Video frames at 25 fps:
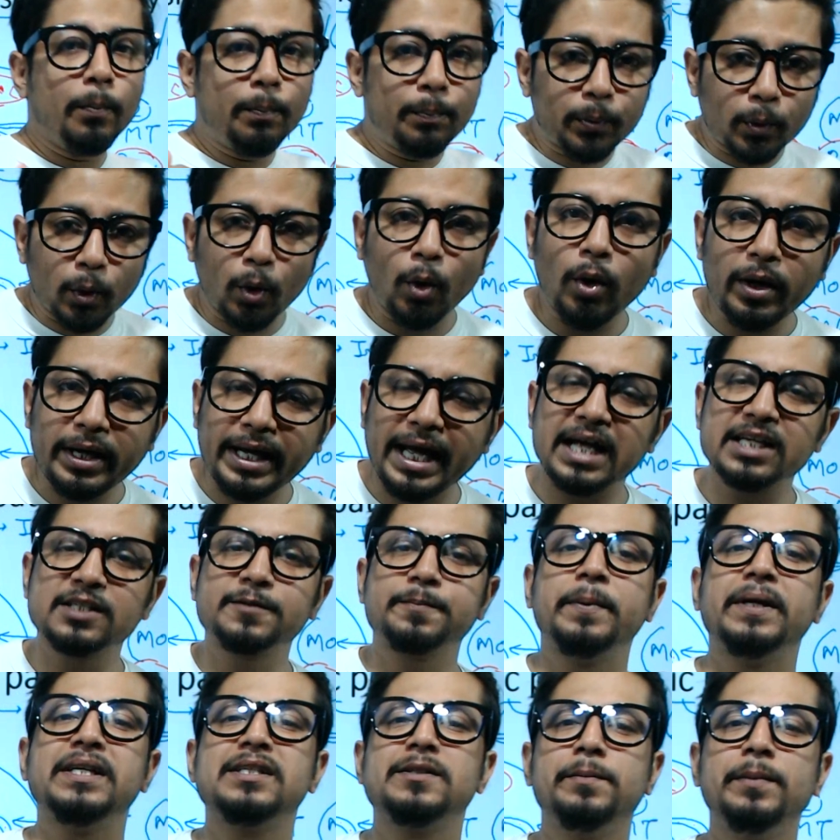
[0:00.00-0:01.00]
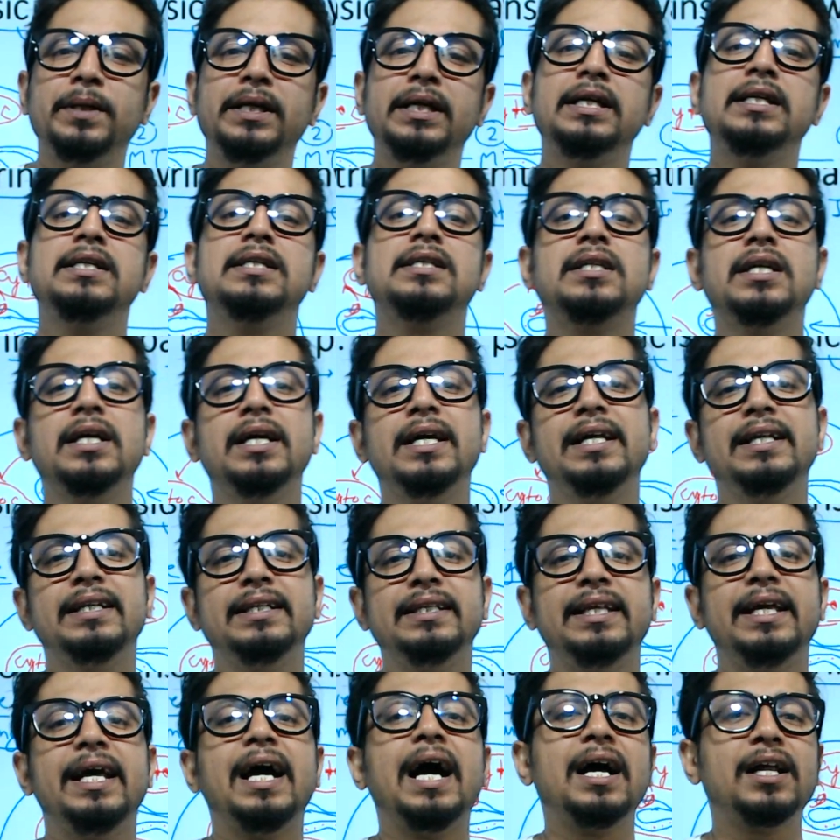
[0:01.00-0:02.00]
Procaspase means
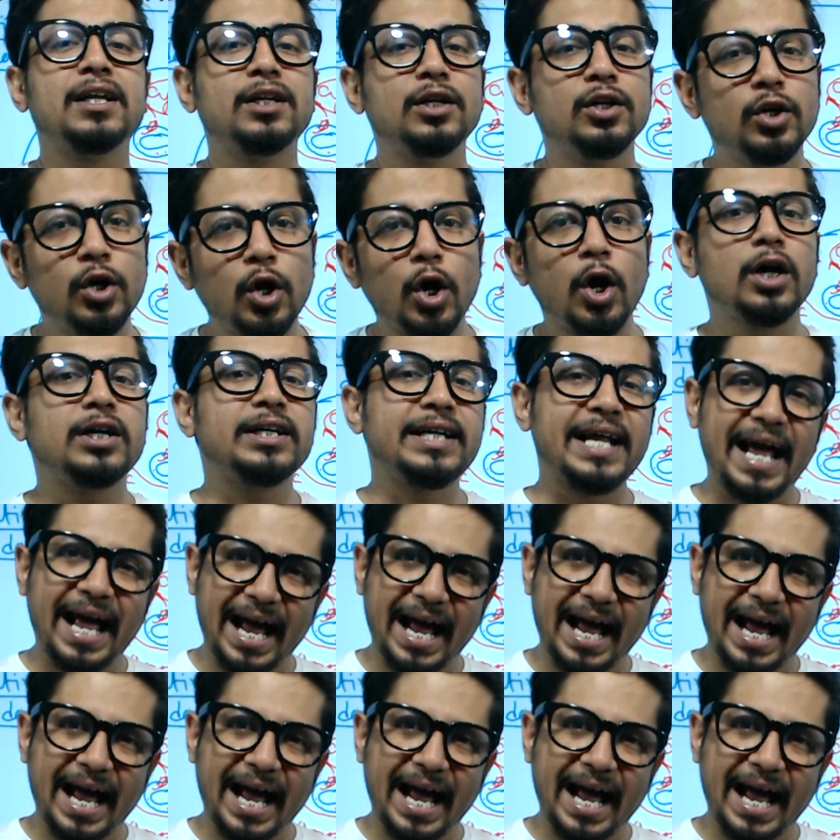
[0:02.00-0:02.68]
they are not